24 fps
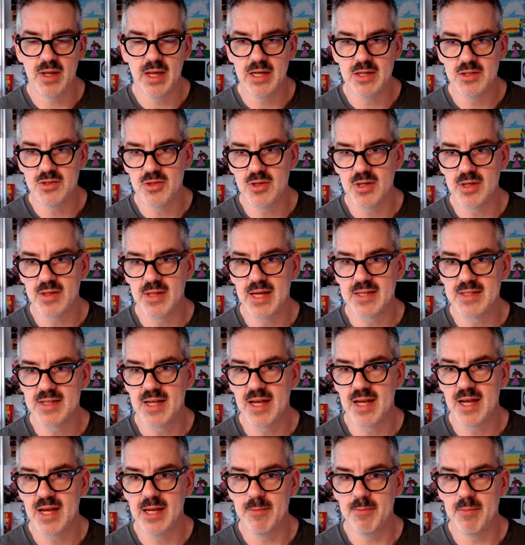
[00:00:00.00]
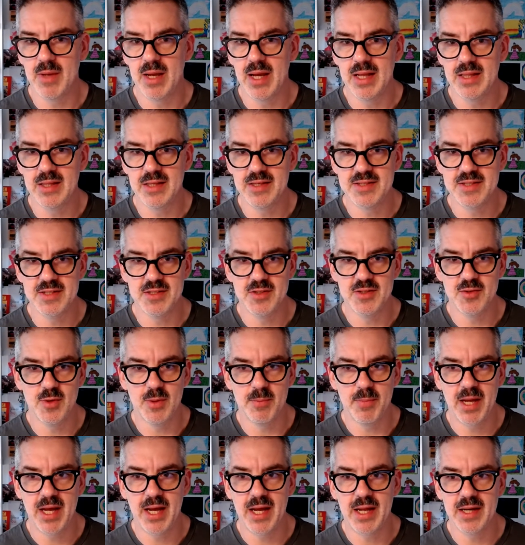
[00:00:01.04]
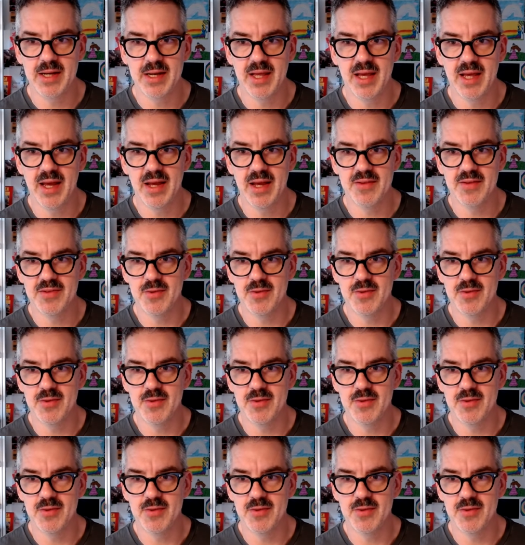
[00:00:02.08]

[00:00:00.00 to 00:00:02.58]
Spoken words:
And during that time, I listened to a podcast.